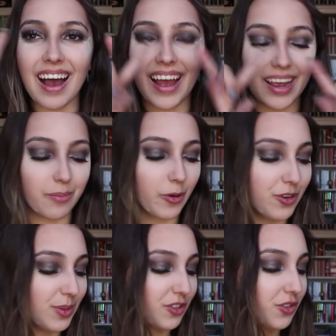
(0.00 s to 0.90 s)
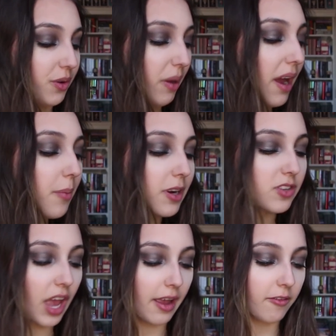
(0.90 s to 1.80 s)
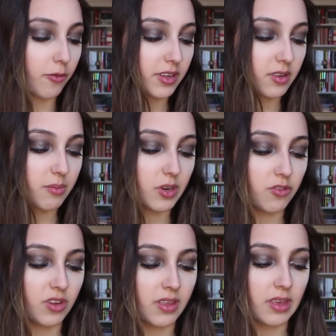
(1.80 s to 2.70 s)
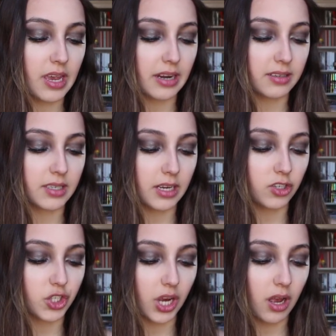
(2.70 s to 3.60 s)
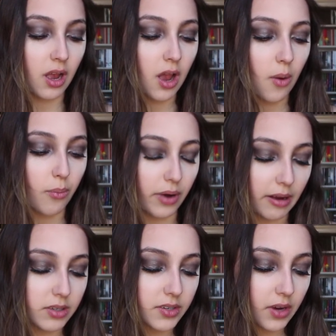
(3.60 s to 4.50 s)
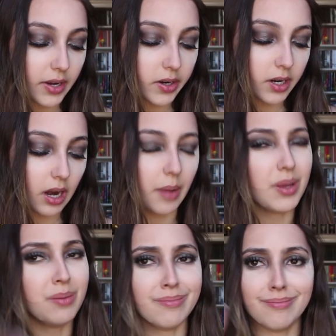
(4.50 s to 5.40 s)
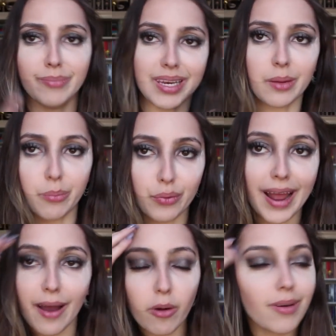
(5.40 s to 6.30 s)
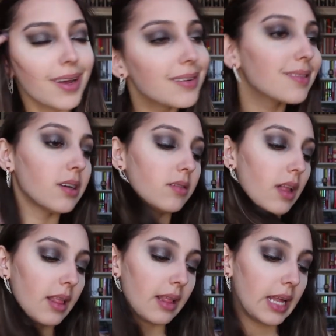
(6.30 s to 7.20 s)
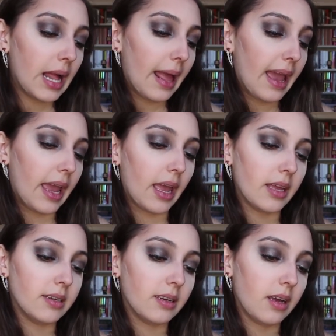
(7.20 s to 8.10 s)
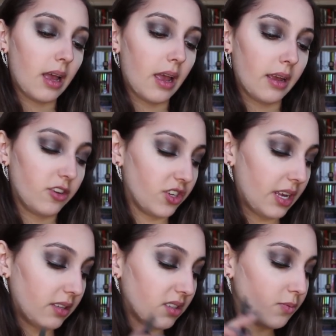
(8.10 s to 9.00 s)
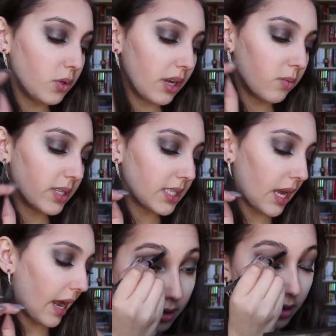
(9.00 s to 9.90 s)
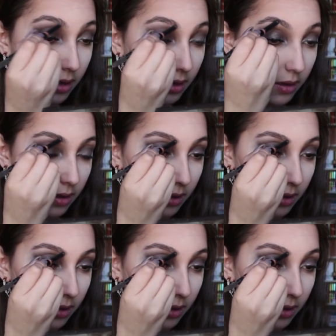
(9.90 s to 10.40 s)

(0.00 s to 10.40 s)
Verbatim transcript: I am going to be just doing my eyebrows. I've recently been using the Anastasia Brow Definer. I'm in medium brown. And just has a spoolie on one side and